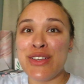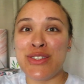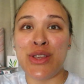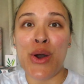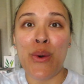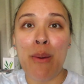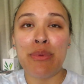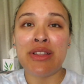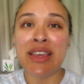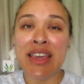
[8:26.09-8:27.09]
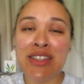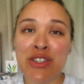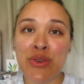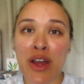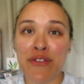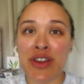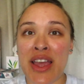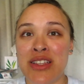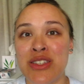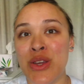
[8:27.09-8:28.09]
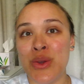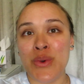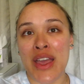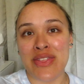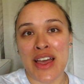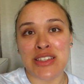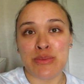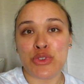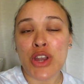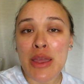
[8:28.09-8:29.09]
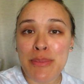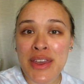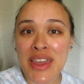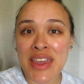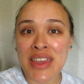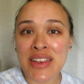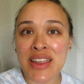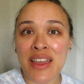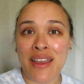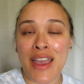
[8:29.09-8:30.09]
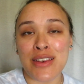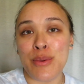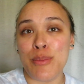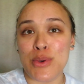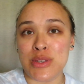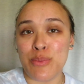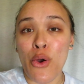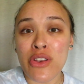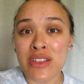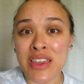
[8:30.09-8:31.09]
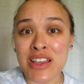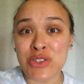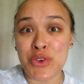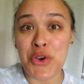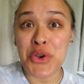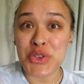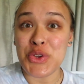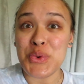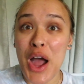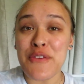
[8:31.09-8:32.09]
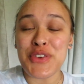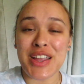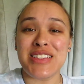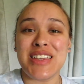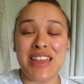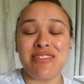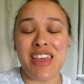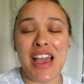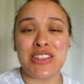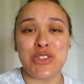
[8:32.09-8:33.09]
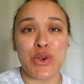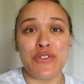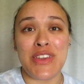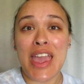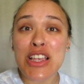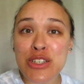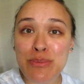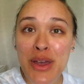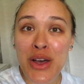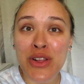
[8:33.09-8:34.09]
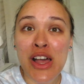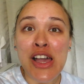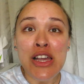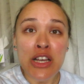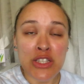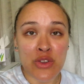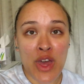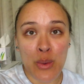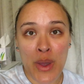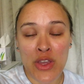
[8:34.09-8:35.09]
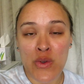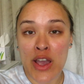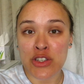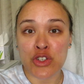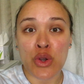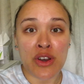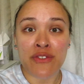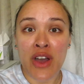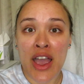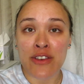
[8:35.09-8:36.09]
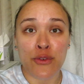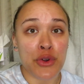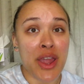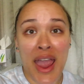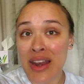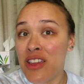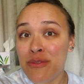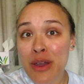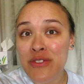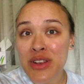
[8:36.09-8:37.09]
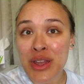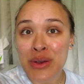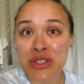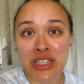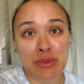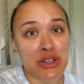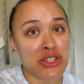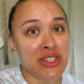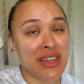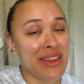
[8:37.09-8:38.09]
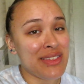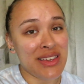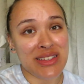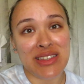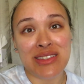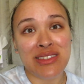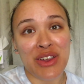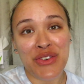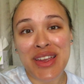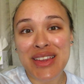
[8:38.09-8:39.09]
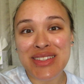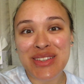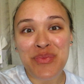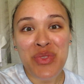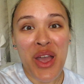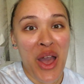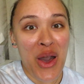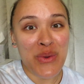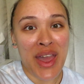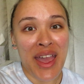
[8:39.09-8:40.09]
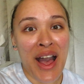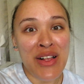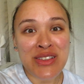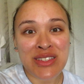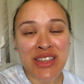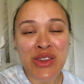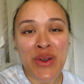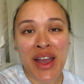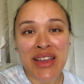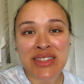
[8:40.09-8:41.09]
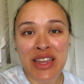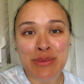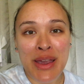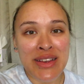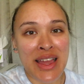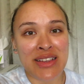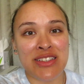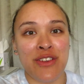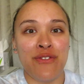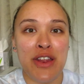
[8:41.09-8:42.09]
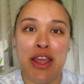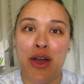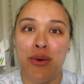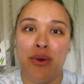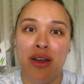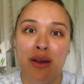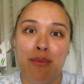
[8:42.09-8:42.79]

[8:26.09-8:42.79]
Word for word: So please do not forget to hit that subscribe button, and most importantly, do not forget to hit that notification bell, so that way you guys are notified for any of my videos, especially this series. Okay, I'll see you guys in my next video.